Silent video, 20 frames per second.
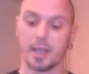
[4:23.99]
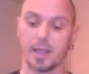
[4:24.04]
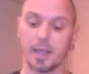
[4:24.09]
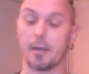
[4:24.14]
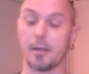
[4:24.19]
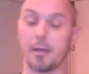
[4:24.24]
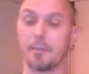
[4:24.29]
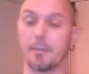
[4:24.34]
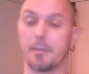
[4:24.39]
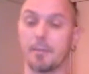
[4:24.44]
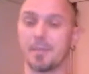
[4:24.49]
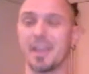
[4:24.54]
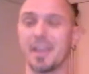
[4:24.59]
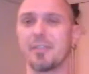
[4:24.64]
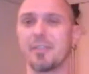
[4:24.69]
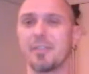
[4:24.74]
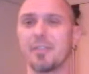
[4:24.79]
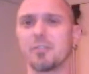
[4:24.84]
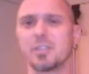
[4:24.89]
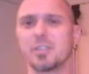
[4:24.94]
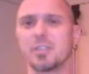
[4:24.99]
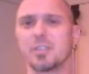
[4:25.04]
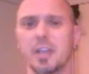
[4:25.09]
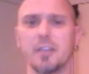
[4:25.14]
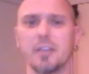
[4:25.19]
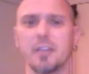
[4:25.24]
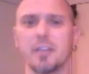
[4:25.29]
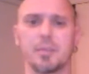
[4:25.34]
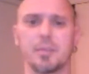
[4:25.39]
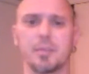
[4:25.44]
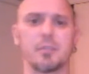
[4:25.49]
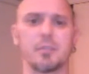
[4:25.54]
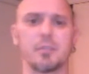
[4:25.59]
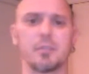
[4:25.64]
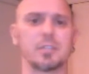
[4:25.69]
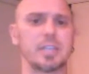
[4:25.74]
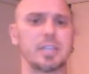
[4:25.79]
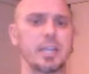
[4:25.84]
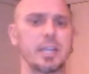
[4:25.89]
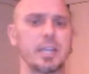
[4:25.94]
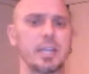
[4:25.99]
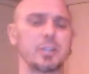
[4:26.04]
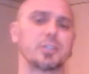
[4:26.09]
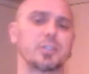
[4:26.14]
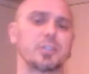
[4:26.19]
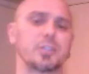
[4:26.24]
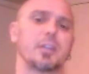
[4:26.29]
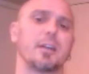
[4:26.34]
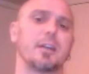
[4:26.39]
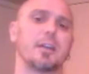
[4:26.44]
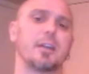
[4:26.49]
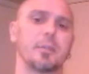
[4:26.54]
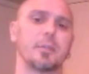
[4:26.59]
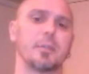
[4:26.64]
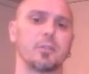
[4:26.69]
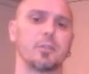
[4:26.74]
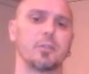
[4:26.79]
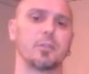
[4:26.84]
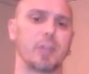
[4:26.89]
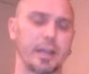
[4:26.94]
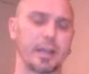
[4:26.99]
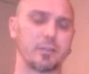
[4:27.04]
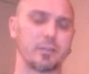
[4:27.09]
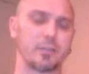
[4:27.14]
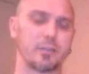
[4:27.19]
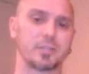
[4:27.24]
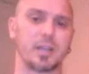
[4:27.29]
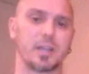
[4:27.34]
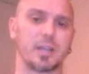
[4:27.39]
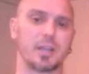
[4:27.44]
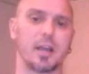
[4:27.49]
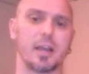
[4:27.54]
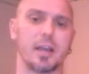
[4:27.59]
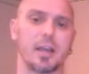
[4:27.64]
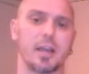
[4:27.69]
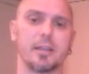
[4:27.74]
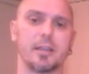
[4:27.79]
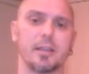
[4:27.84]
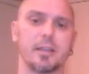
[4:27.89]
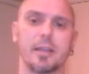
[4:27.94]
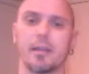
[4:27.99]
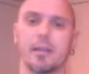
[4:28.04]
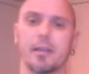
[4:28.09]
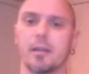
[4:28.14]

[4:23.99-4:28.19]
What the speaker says: and their style of beer is English style of beer, lighter side,